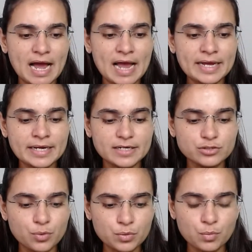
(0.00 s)
I
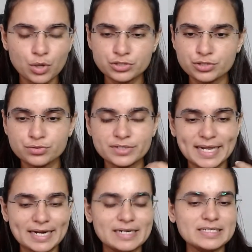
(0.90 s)
don't want you to
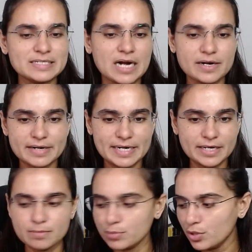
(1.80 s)
directly start
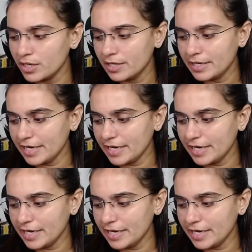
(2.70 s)
reading a book.